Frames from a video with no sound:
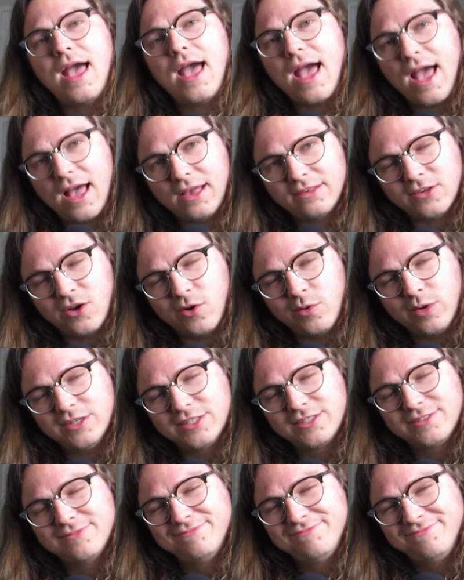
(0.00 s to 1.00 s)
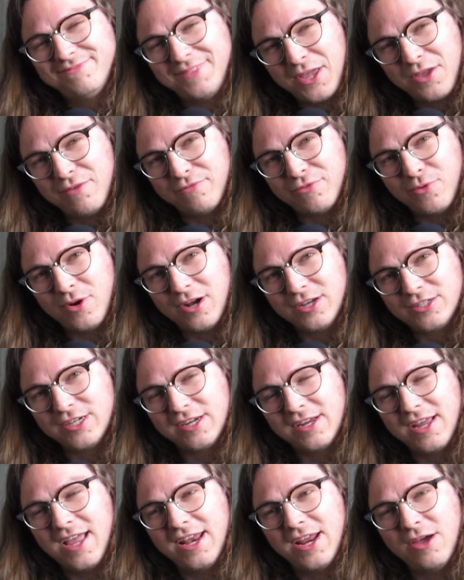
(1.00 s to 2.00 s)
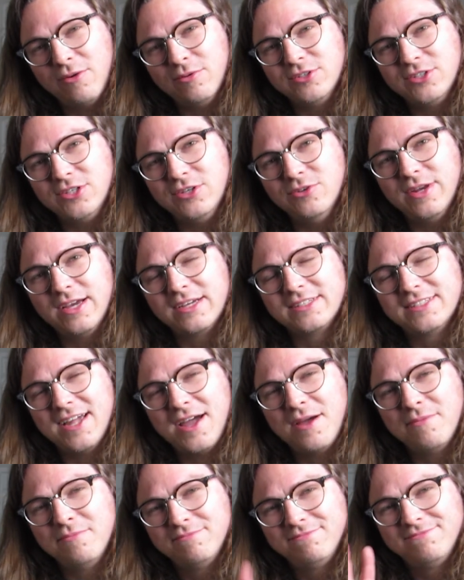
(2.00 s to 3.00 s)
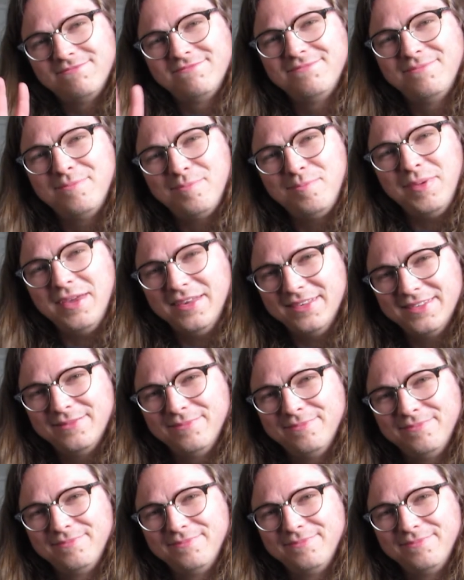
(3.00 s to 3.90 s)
As always, thank you for watching, and I will see you next time. Peace.